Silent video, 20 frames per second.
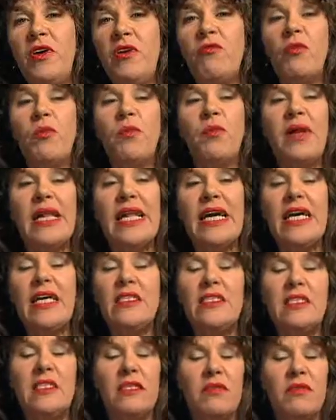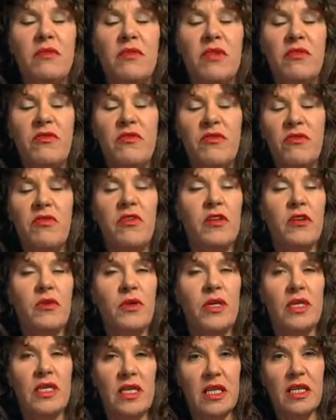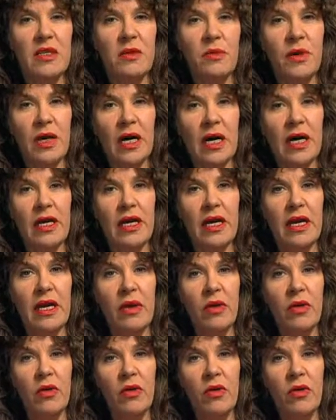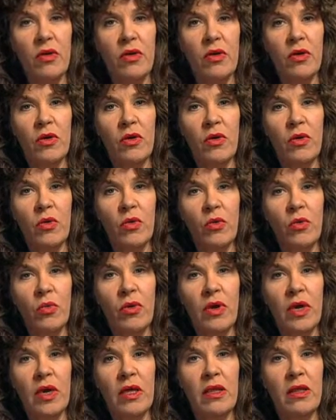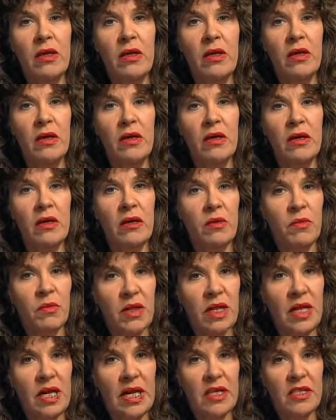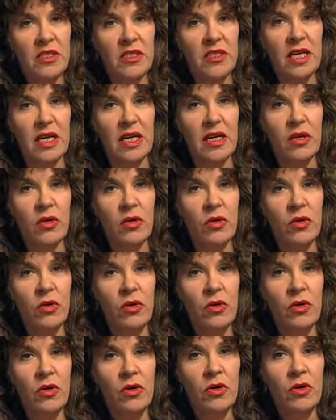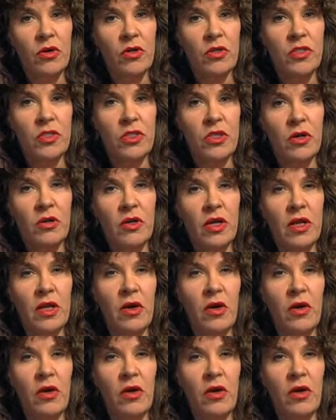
You replace the fluid in the body with plastic so that